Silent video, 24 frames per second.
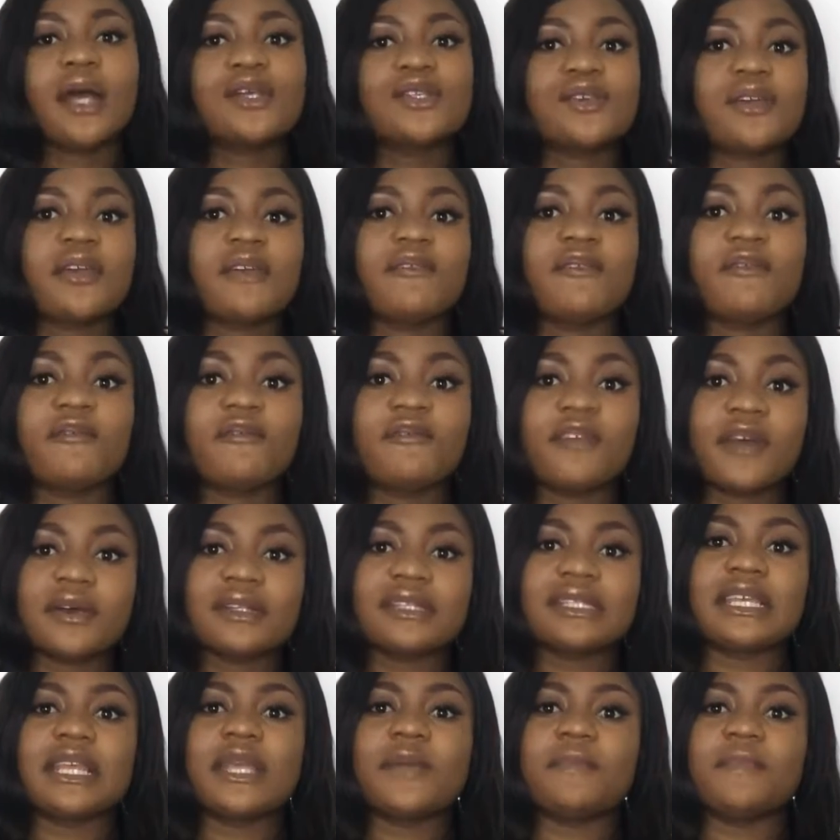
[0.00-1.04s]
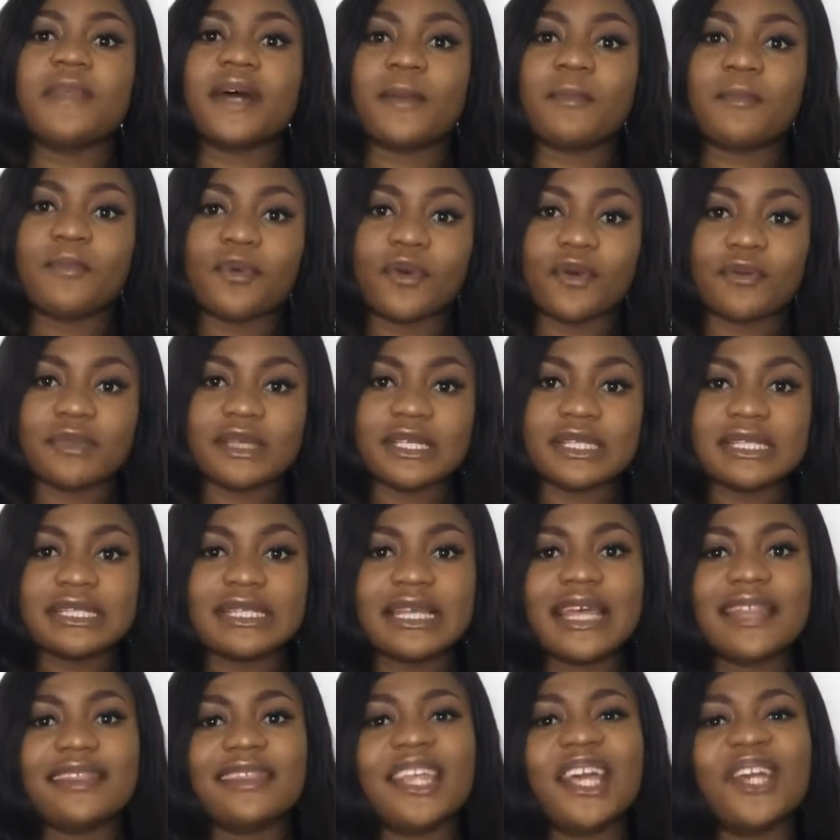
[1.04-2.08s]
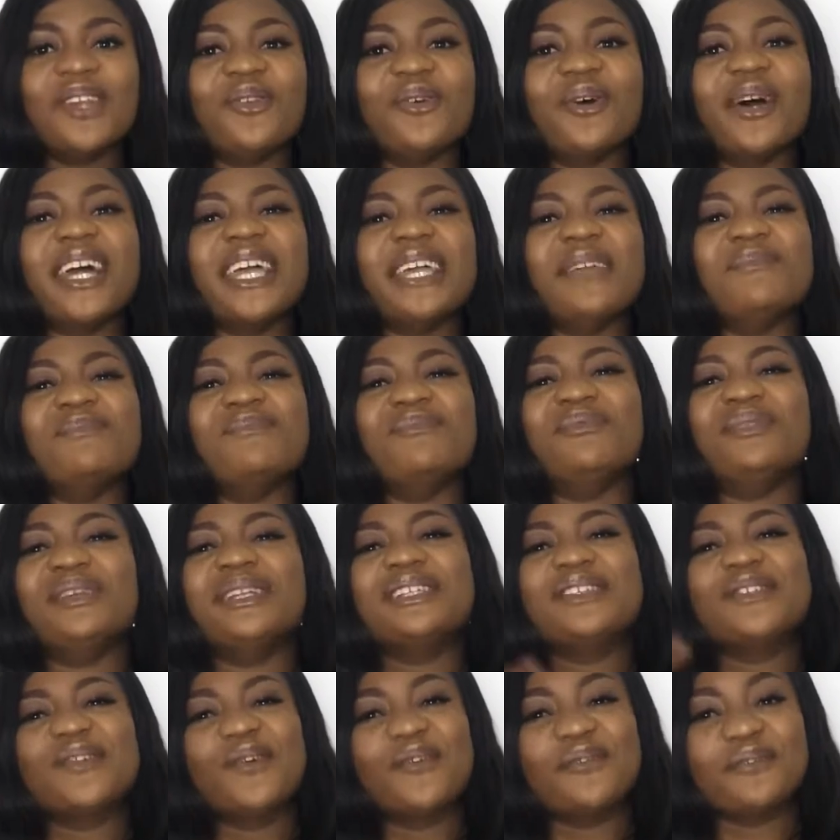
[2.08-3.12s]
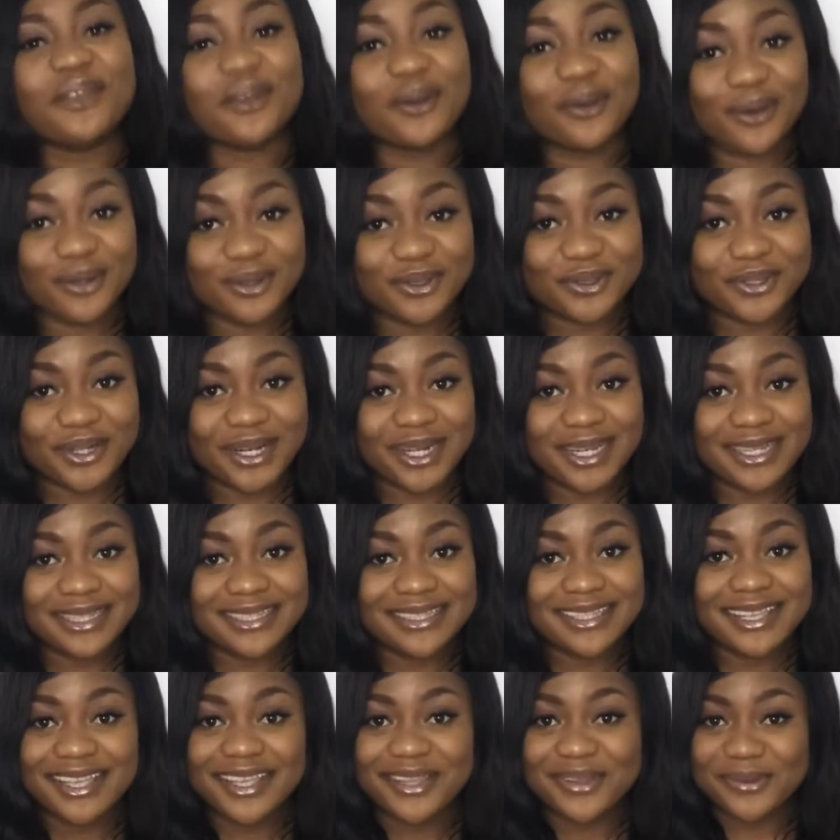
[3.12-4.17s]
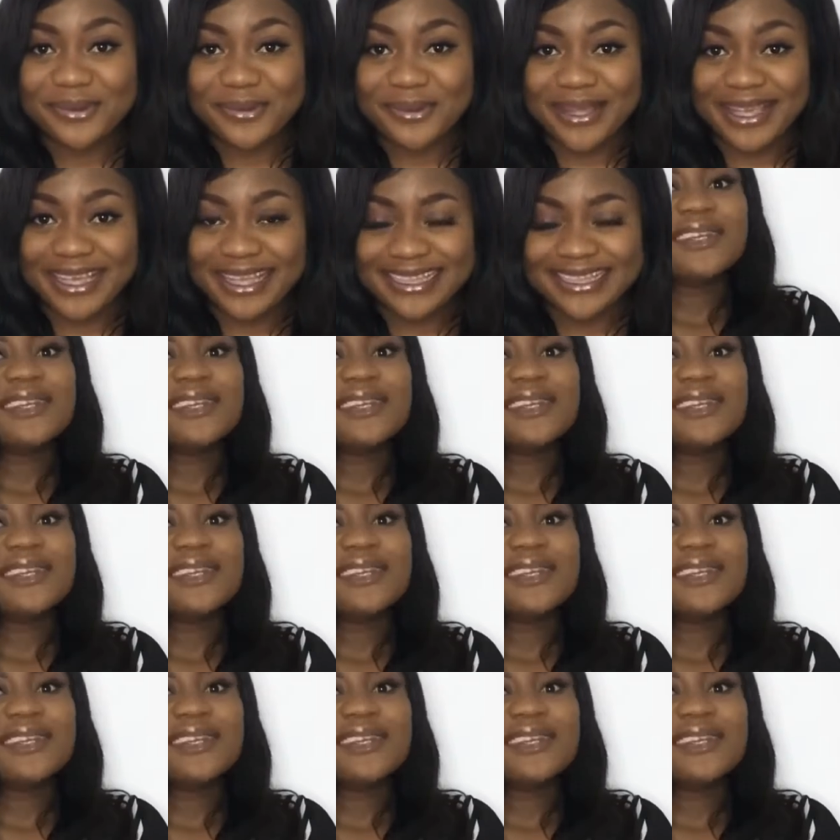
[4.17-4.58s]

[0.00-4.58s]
So if you fail to keep that promise, then you are in breach of a contract. You get?